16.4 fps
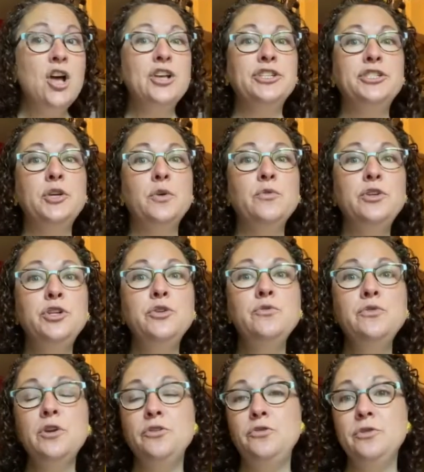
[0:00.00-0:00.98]
so you
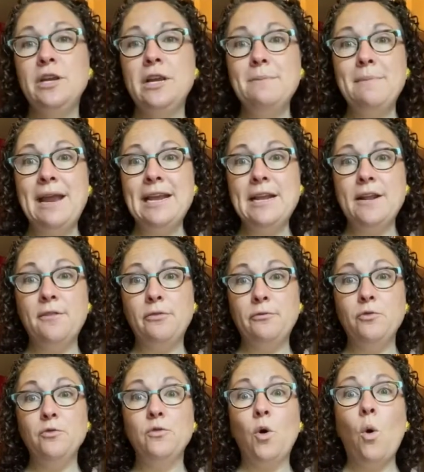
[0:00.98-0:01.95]
know you can make it
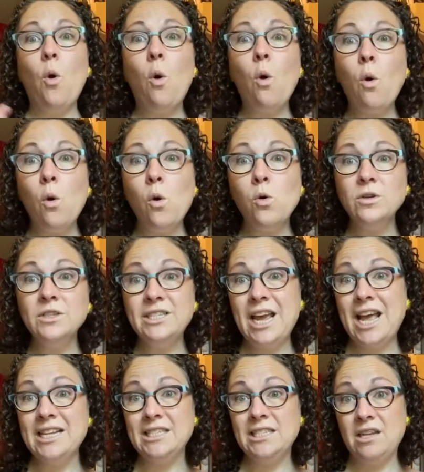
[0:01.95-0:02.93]
through the whole
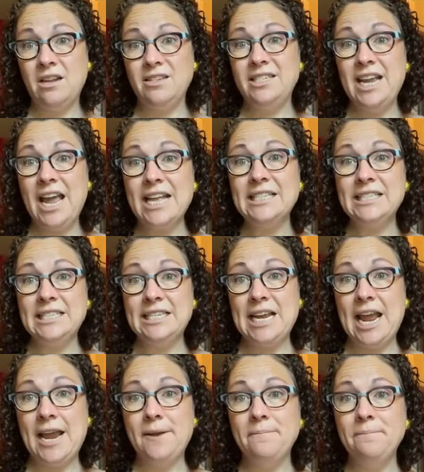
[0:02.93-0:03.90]
test on test
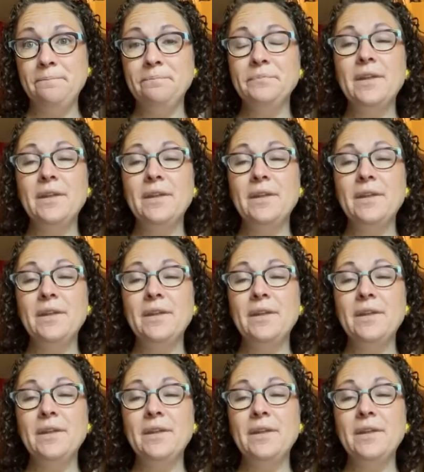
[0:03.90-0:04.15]
day.